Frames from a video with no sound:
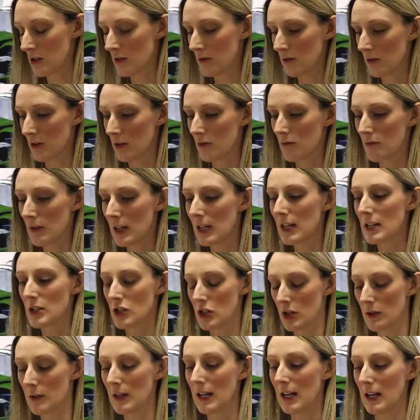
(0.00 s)
you really
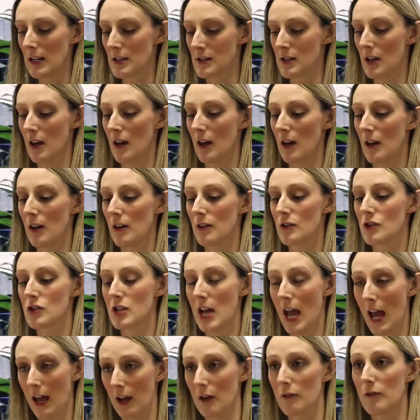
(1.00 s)
do need to
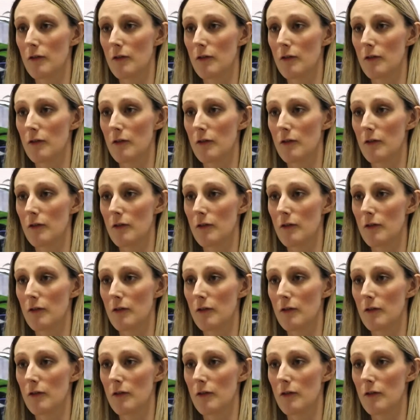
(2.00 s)
check